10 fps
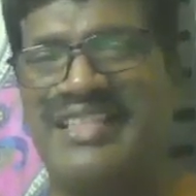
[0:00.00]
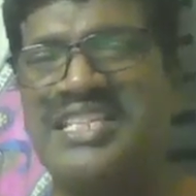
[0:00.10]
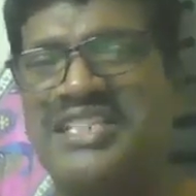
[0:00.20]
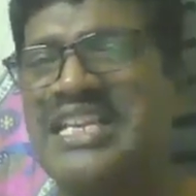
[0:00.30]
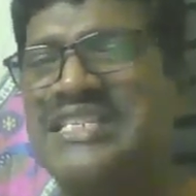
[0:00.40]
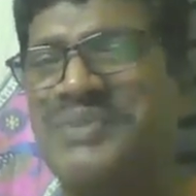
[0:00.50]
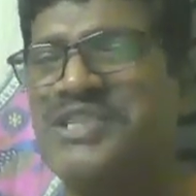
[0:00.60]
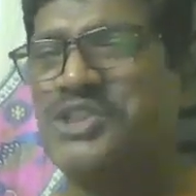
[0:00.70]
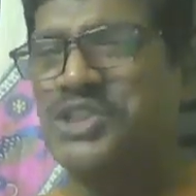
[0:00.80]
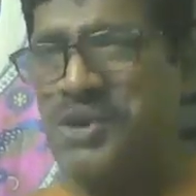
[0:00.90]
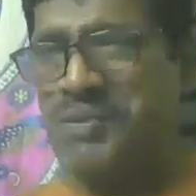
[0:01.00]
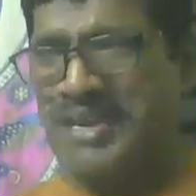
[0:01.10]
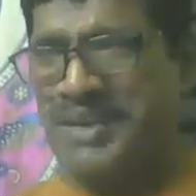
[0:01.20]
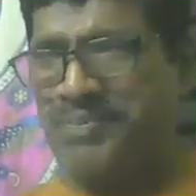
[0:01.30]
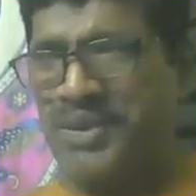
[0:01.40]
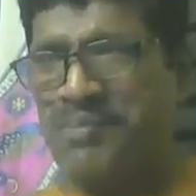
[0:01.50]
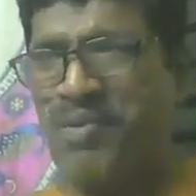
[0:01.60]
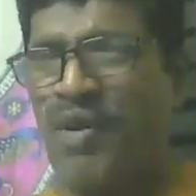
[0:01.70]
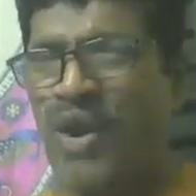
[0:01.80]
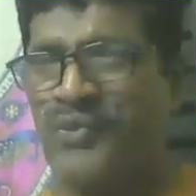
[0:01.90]
This is where so many
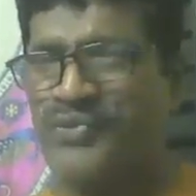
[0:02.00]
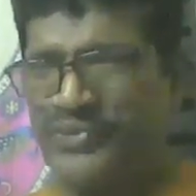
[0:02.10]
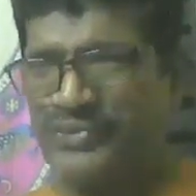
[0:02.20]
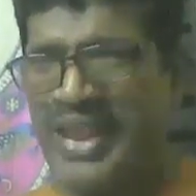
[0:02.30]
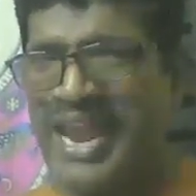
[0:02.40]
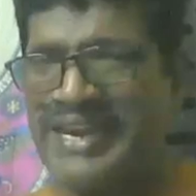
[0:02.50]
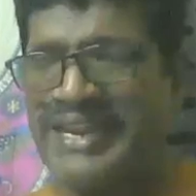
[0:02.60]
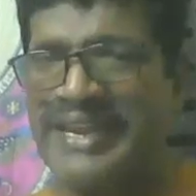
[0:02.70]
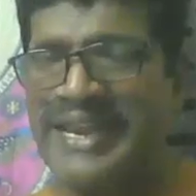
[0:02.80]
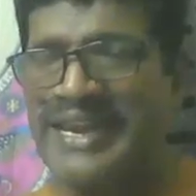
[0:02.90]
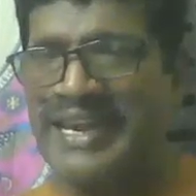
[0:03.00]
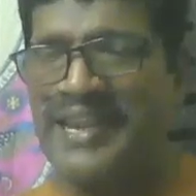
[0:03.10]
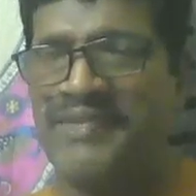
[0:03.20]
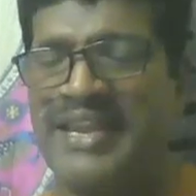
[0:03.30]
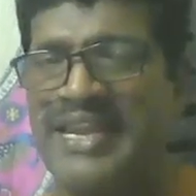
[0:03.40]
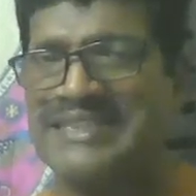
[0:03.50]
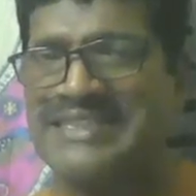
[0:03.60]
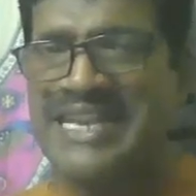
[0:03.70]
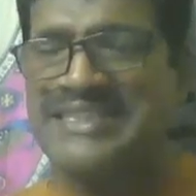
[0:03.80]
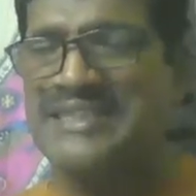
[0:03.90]
people are failing in living a
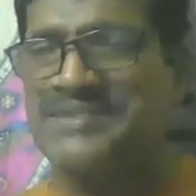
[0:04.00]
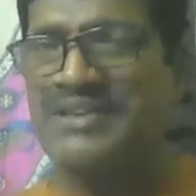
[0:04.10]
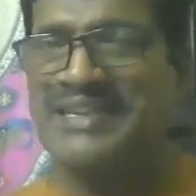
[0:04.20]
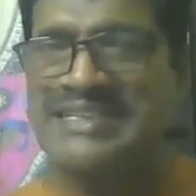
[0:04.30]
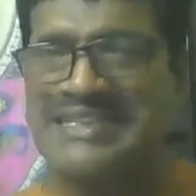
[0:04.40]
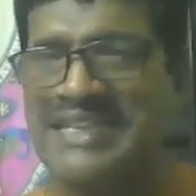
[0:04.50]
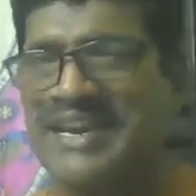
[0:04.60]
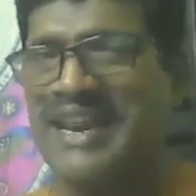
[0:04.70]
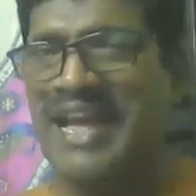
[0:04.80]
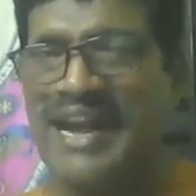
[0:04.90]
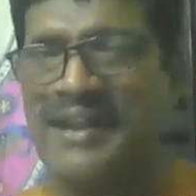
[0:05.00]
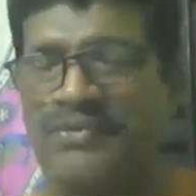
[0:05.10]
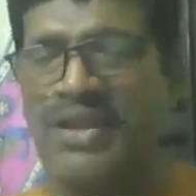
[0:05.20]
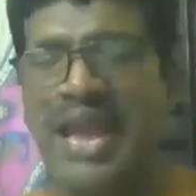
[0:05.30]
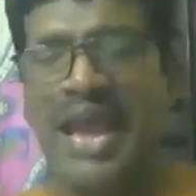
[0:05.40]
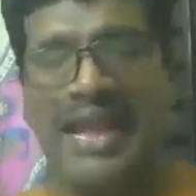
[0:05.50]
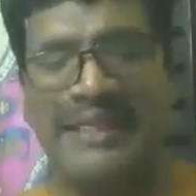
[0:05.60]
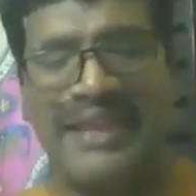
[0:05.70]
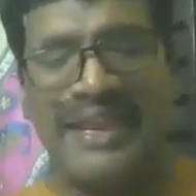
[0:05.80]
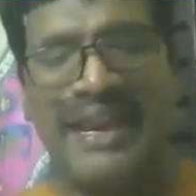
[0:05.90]
successful Christian life,
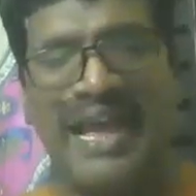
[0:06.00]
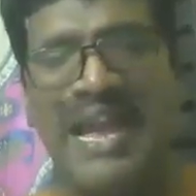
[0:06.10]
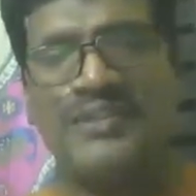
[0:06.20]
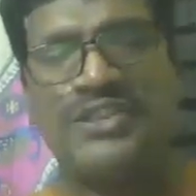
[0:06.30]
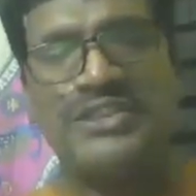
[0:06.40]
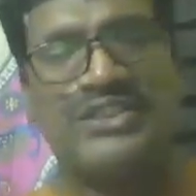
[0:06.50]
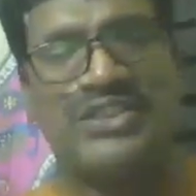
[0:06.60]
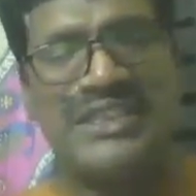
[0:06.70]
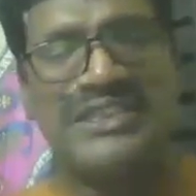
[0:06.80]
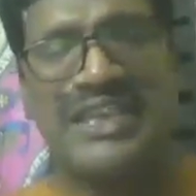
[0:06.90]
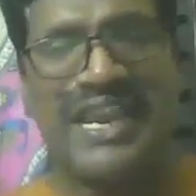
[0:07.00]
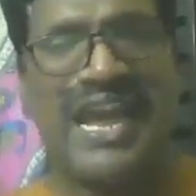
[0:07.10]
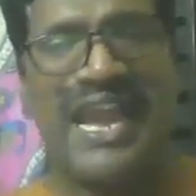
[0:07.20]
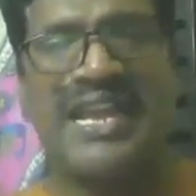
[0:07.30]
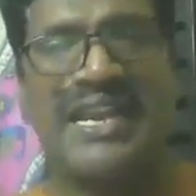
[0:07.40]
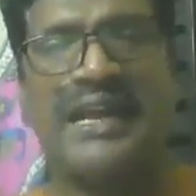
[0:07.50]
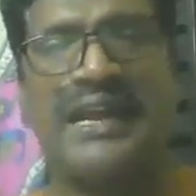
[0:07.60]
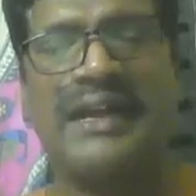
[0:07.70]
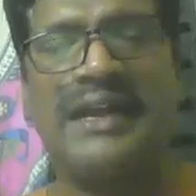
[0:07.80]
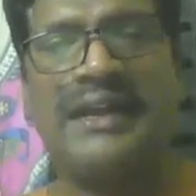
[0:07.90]
and their lives is just like
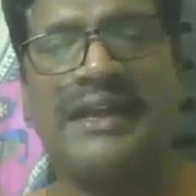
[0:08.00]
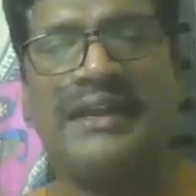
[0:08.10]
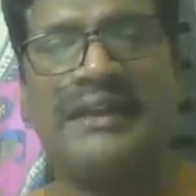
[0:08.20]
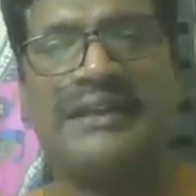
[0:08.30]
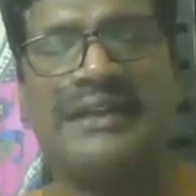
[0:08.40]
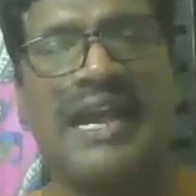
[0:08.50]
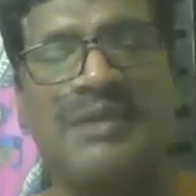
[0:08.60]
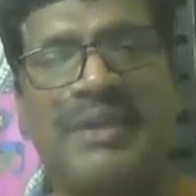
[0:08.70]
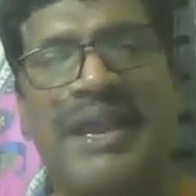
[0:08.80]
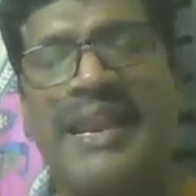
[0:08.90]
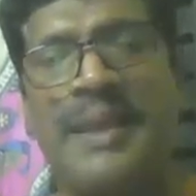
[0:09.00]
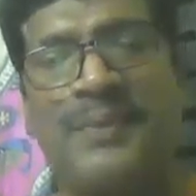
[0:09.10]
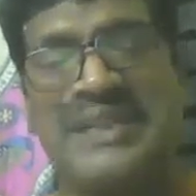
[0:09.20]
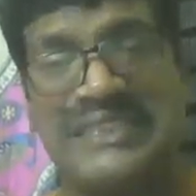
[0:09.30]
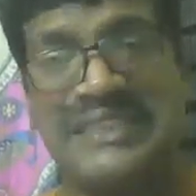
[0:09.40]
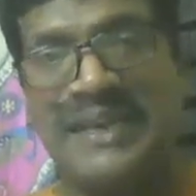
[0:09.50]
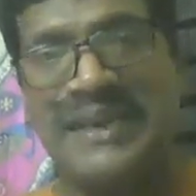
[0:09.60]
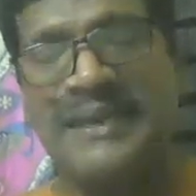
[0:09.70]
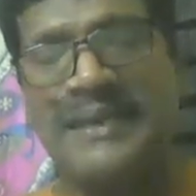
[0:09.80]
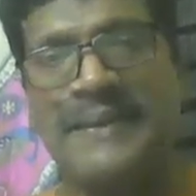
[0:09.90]
not be an
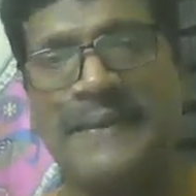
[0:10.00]
epistle,